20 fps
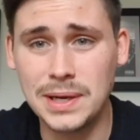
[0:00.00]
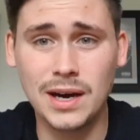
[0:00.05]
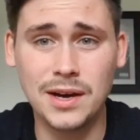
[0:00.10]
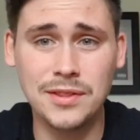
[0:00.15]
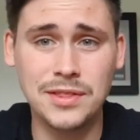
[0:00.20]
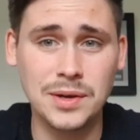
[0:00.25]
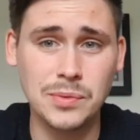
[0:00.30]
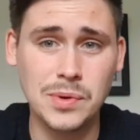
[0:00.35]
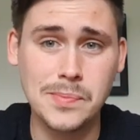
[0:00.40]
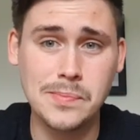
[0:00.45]
I
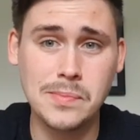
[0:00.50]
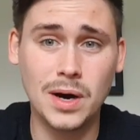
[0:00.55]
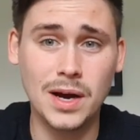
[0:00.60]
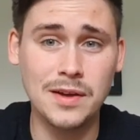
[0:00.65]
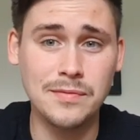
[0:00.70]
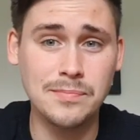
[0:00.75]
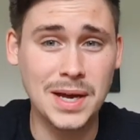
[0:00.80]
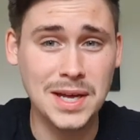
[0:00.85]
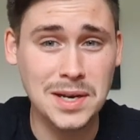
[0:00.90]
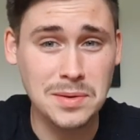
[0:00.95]
think we might
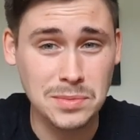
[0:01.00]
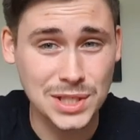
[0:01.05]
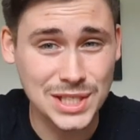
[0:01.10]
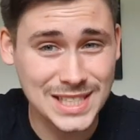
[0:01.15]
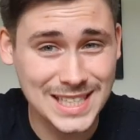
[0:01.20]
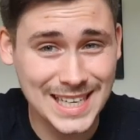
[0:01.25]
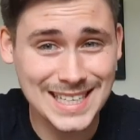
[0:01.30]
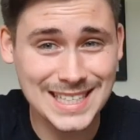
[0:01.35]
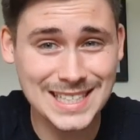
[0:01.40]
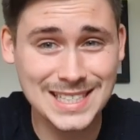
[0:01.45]
have made a
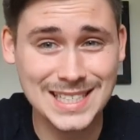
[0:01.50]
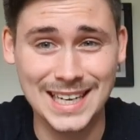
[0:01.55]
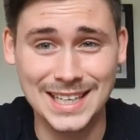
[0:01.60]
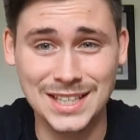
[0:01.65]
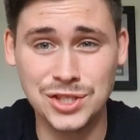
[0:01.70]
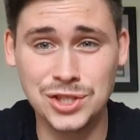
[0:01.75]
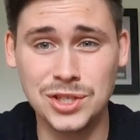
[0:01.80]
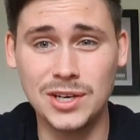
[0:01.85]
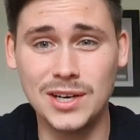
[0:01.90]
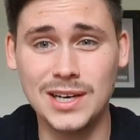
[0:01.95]
mistake selling
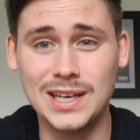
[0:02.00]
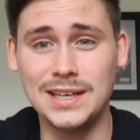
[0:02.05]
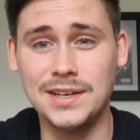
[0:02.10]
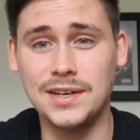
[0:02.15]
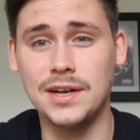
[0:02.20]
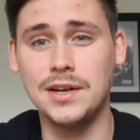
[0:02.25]
Schneiderlin.